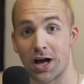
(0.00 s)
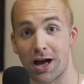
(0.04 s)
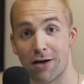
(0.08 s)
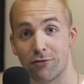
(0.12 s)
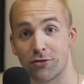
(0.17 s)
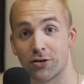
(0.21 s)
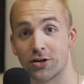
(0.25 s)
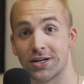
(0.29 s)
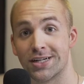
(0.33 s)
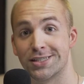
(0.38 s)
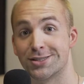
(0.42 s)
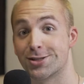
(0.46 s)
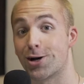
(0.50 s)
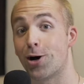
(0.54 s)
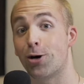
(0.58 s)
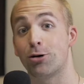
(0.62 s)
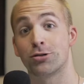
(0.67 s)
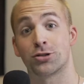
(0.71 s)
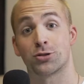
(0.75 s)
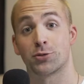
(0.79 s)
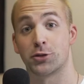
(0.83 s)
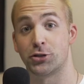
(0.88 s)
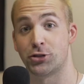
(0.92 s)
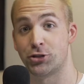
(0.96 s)
ever is
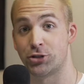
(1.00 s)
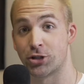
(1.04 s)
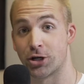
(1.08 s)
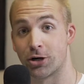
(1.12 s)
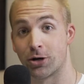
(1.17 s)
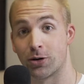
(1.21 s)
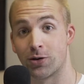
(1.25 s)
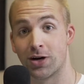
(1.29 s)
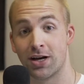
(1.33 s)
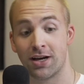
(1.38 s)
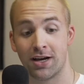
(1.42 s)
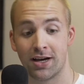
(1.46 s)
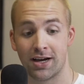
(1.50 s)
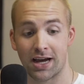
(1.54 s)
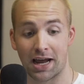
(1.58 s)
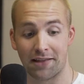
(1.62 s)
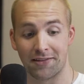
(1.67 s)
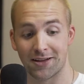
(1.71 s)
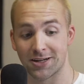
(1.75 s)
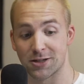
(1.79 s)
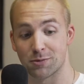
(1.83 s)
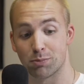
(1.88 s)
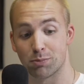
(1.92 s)
also a show, and that's